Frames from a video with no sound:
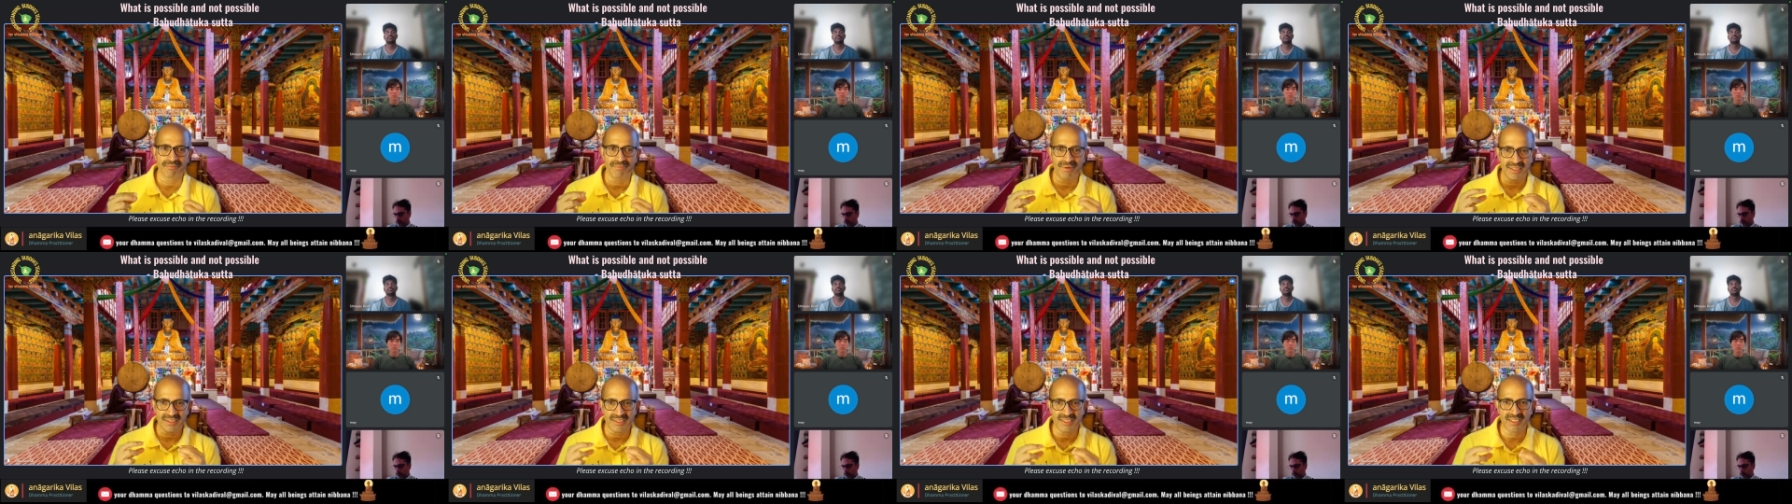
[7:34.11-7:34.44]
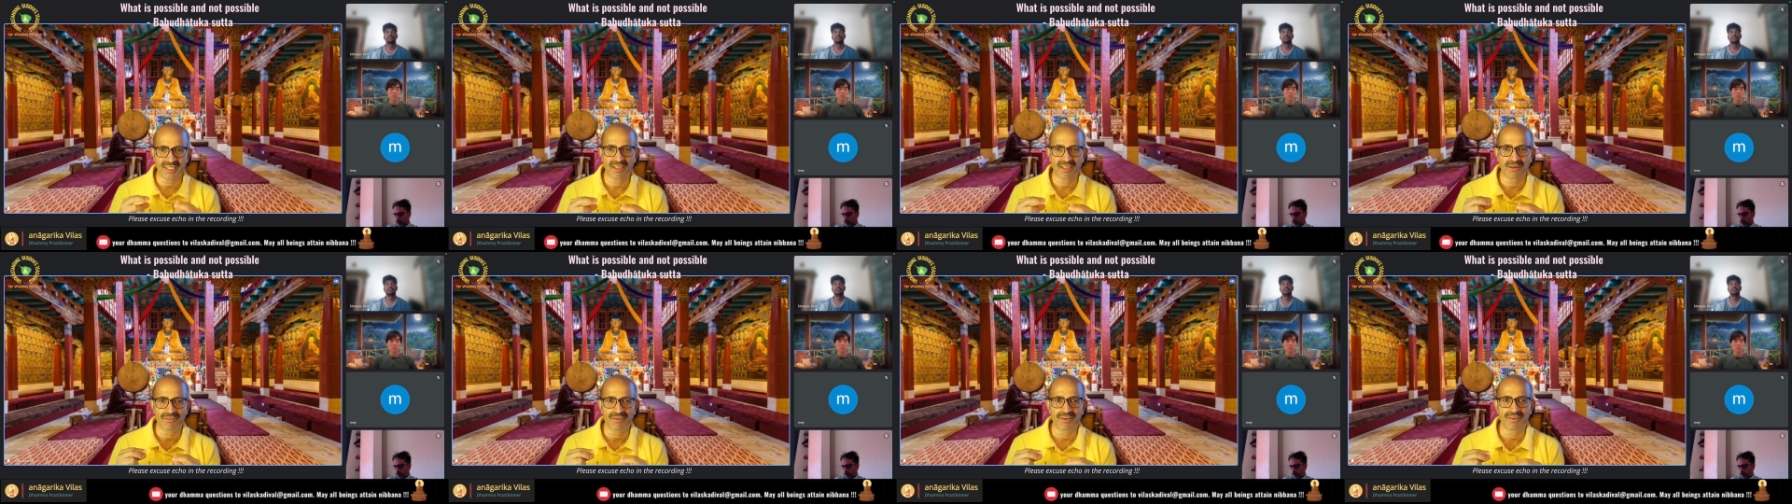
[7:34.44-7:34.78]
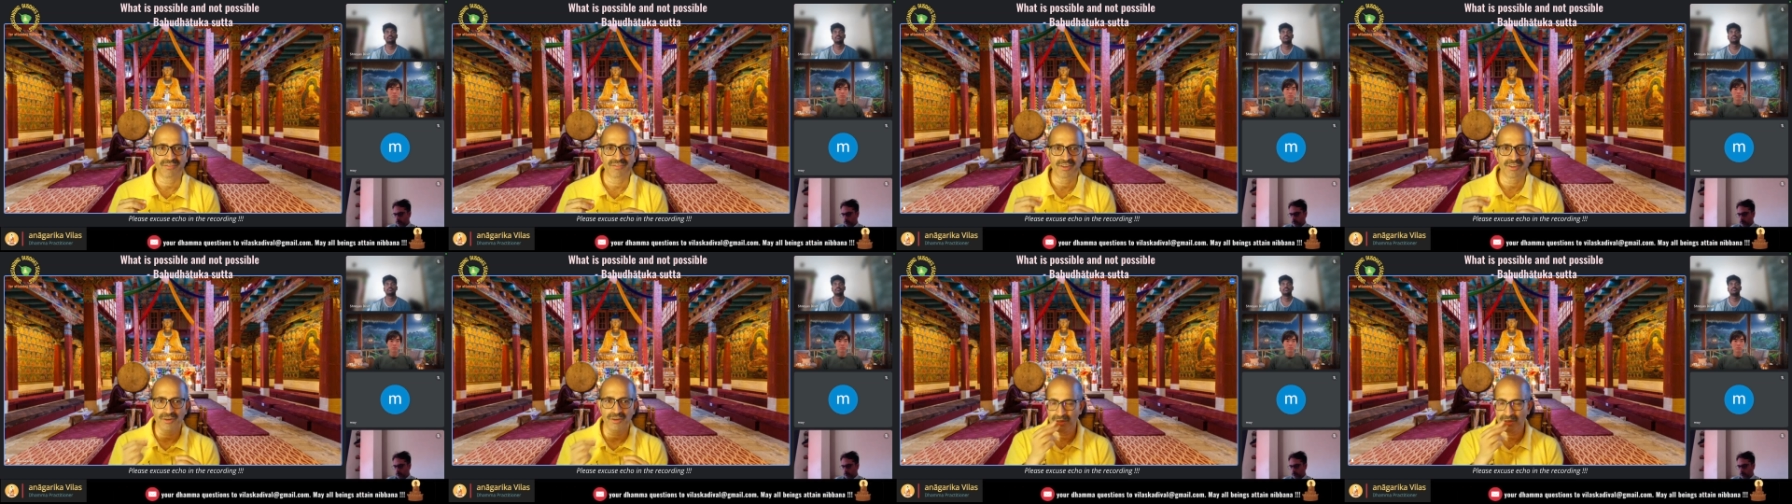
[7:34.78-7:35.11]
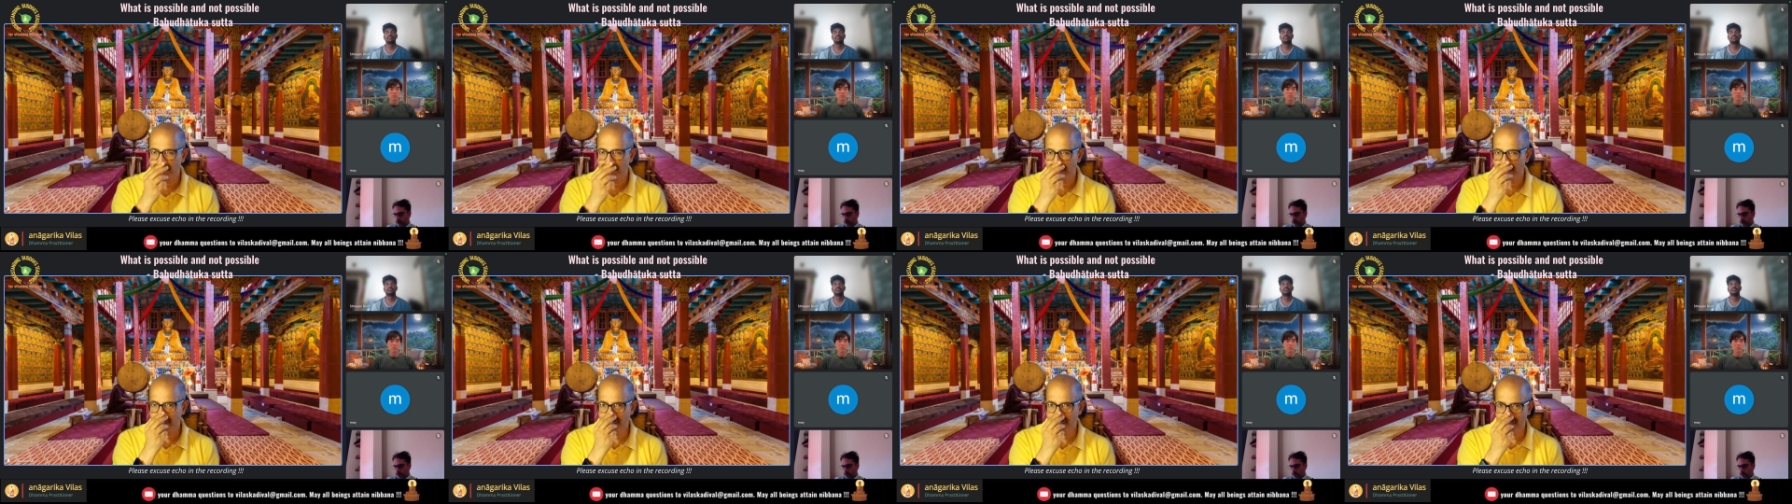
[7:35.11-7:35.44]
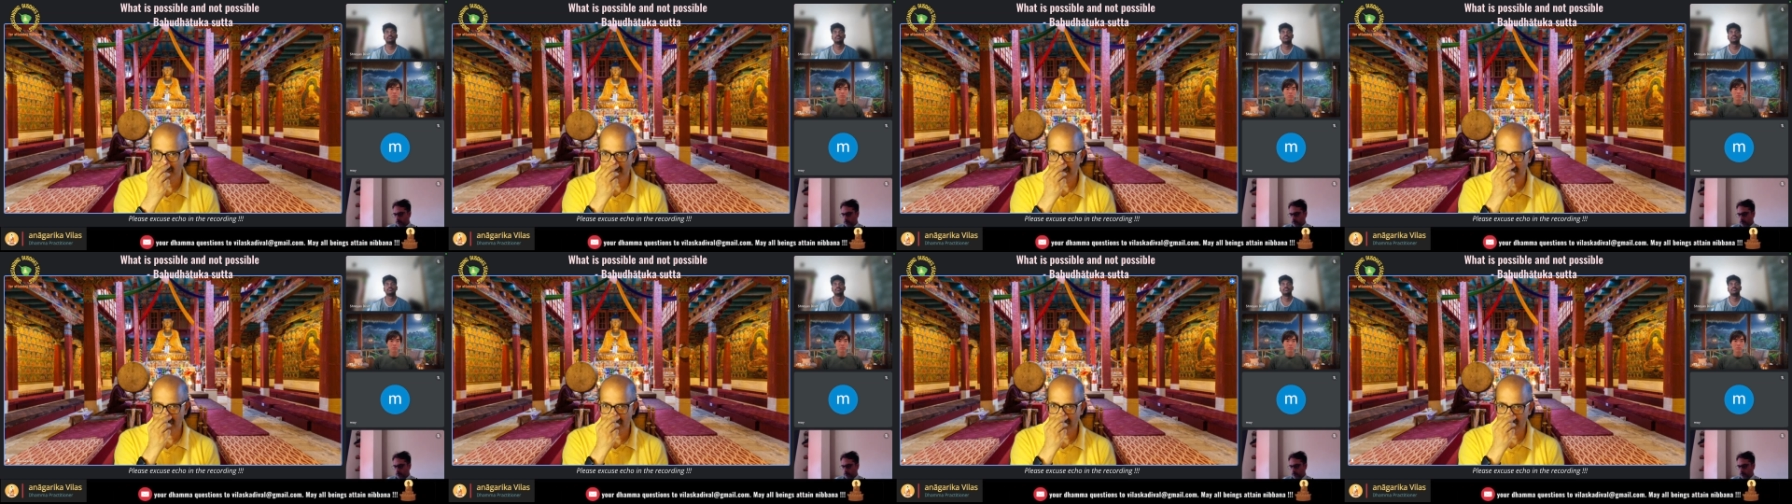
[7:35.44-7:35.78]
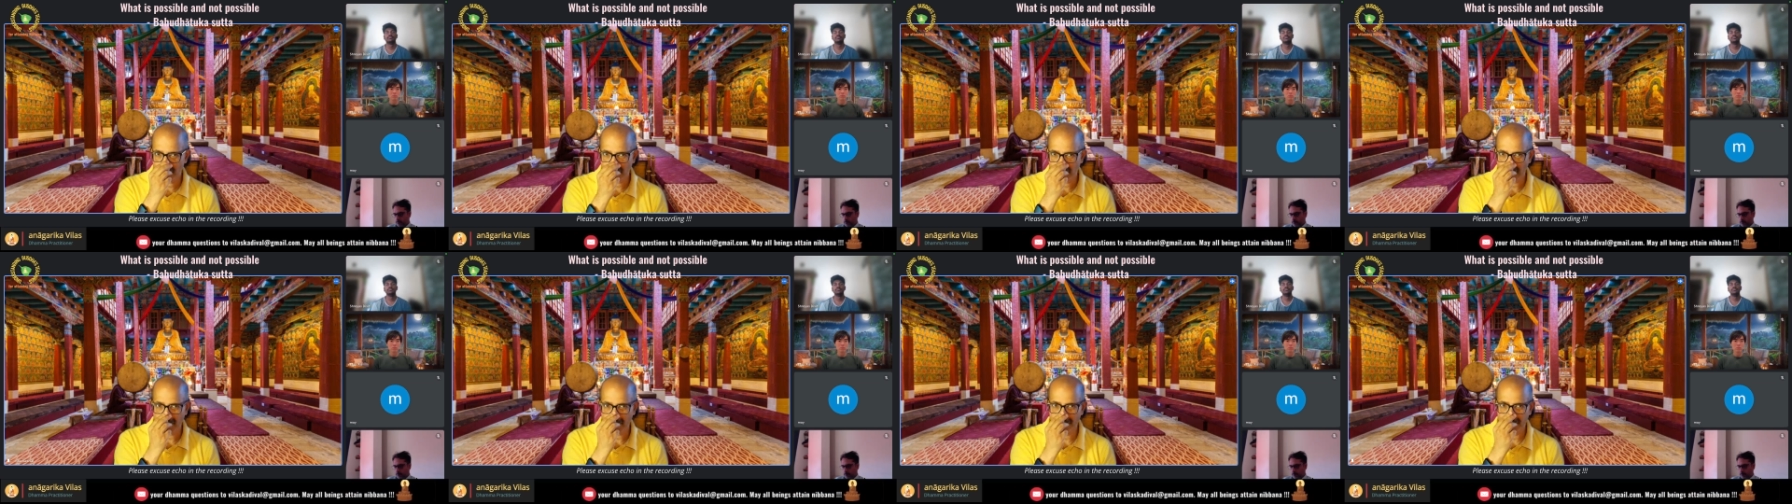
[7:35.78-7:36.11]
Passing away of the consciousness
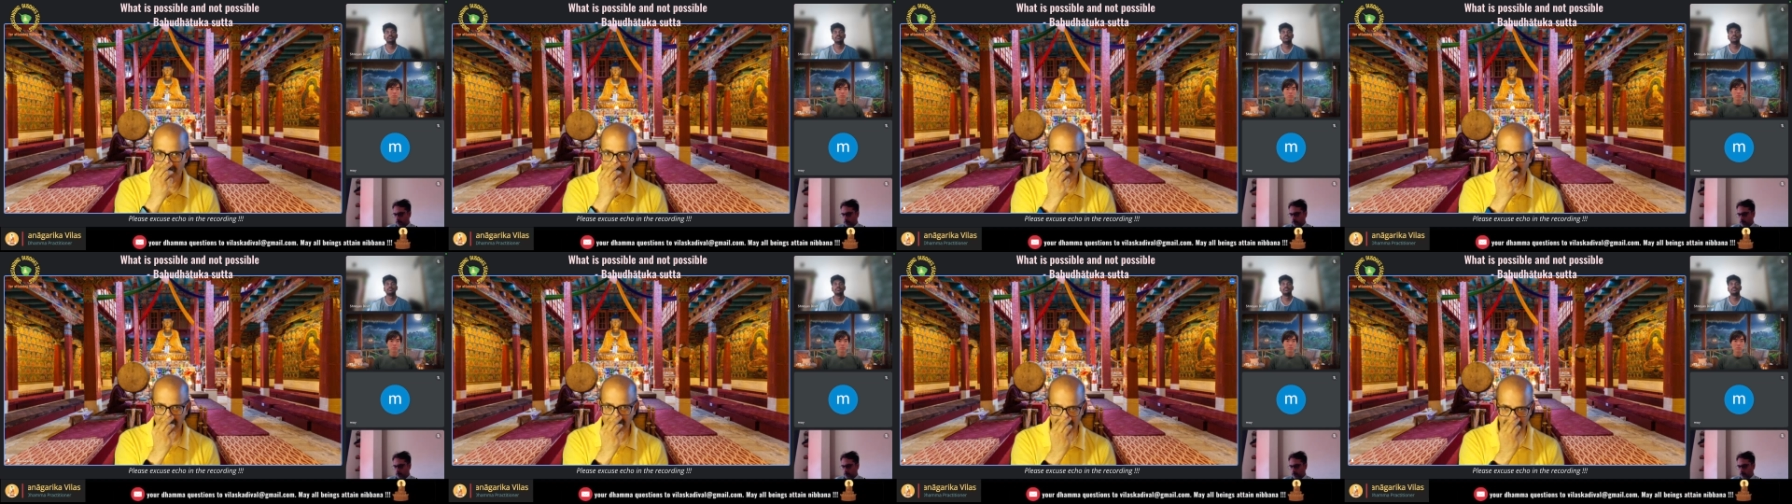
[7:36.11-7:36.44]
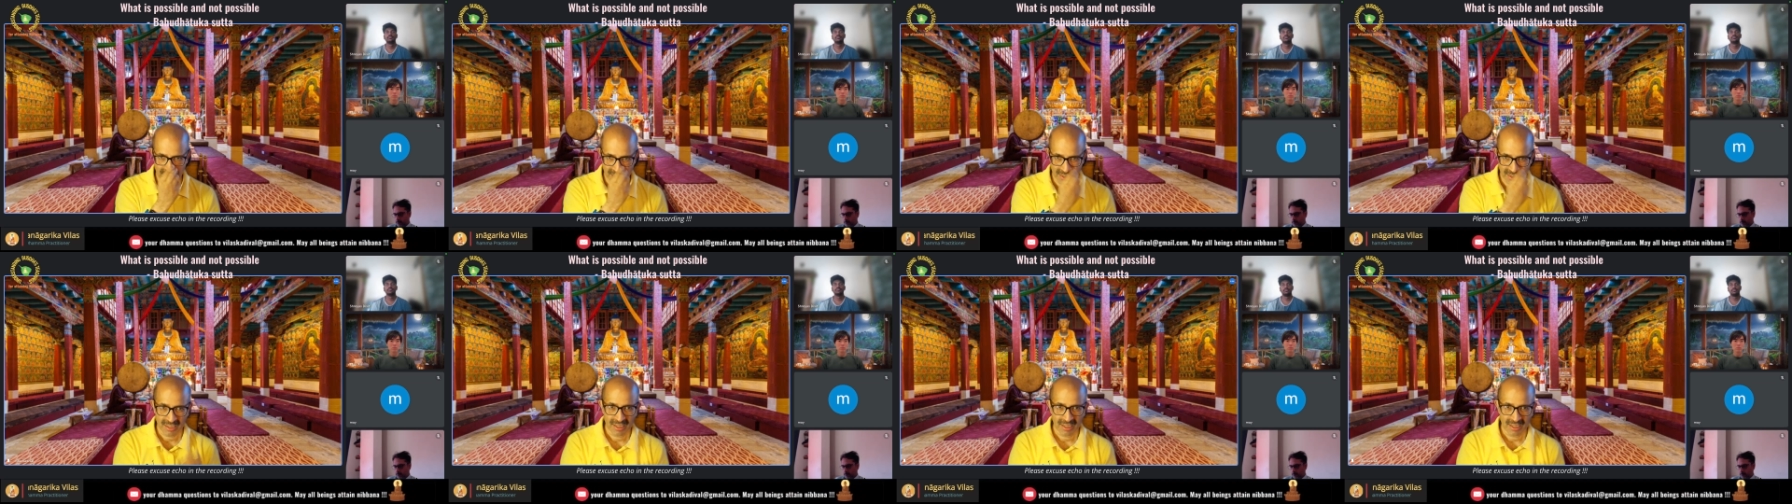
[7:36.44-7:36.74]
also can be seen.